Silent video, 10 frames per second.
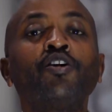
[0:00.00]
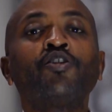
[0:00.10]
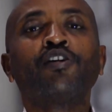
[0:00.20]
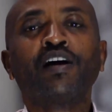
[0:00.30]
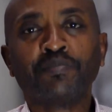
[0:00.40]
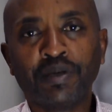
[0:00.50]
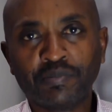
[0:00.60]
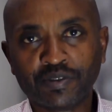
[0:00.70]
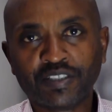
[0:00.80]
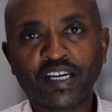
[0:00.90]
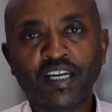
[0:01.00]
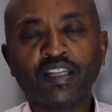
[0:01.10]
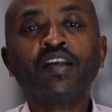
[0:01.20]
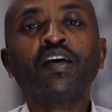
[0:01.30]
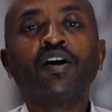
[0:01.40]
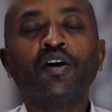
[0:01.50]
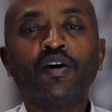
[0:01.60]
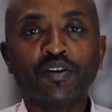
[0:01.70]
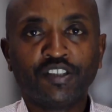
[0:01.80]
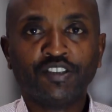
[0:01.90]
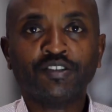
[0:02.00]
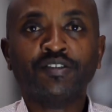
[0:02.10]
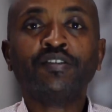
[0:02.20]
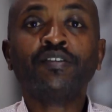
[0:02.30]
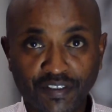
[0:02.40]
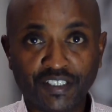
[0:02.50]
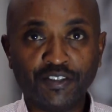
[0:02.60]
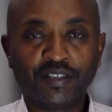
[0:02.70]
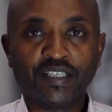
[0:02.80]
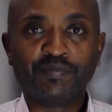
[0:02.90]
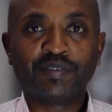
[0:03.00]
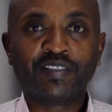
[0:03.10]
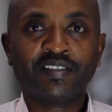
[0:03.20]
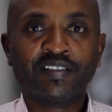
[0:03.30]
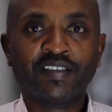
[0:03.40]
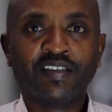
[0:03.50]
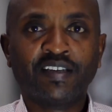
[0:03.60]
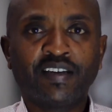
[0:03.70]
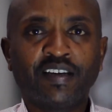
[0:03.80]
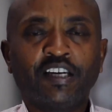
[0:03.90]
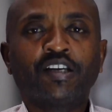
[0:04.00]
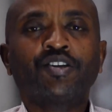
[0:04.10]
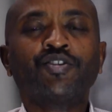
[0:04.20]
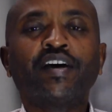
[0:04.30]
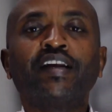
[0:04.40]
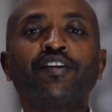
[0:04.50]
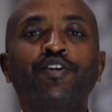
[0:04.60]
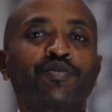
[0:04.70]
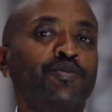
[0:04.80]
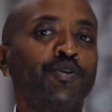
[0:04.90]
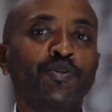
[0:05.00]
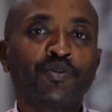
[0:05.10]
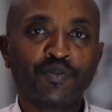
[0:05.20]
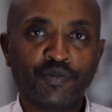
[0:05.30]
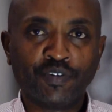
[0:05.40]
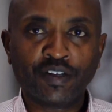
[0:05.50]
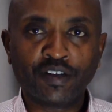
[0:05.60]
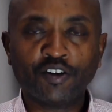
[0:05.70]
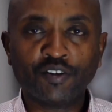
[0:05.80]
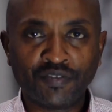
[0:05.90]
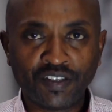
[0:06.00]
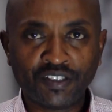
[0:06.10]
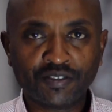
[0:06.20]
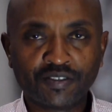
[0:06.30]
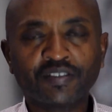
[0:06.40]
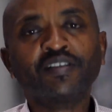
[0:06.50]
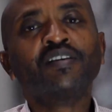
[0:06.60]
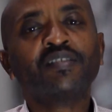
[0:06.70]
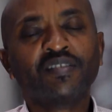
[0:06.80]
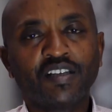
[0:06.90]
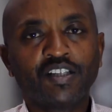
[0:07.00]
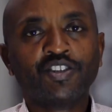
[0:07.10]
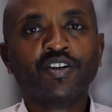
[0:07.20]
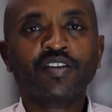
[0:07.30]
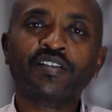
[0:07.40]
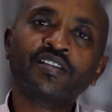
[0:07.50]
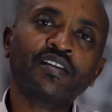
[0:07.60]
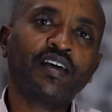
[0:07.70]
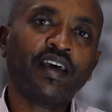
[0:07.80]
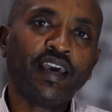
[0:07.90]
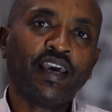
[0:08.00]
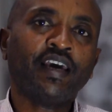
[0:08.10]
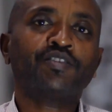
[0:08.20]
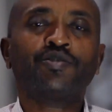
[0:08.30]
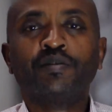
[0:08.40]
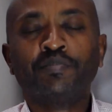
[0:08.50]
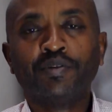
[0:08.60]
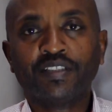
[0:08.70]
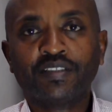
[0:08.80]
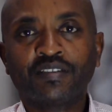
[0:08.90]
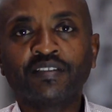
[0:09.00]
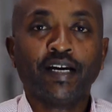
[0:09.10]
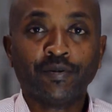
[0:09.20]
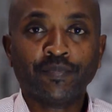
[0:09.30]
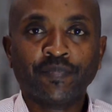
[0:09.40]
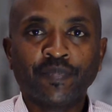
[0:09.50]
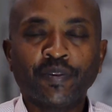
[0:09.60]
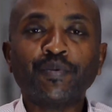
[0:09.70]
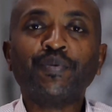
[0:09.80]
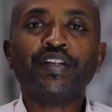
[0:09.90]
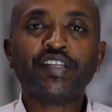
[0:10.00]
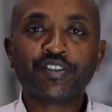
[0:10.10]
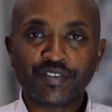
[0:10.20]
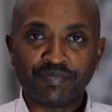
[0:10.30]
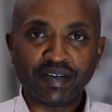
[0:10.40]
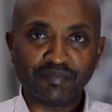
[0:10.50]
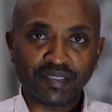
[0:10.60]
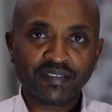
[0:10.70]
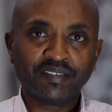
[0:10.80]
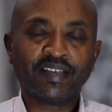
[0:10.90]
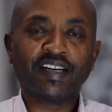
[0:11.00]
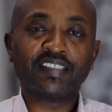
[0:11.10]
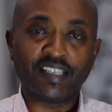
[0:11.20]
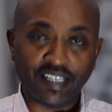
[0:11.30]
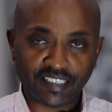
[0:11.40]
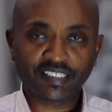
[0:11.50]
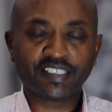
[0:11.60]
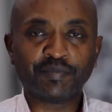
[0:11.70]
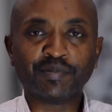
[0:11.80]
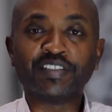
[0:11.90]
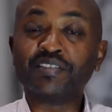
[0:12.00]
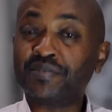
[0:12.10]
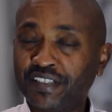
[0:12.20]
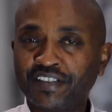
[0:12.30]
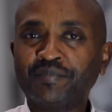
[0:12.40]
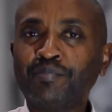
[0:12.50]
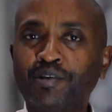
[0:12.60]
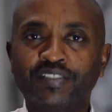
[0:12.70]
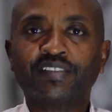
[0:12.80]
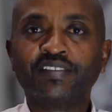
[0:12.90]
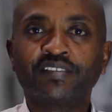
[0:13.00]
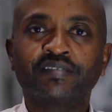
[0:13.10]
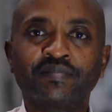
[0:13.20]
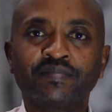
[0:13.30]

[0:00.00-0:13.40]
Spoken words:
how long are people staying on your video clips. Try not to go to very long videos. Stay short and to the point. Now, we need to remember as a last step, which is very important,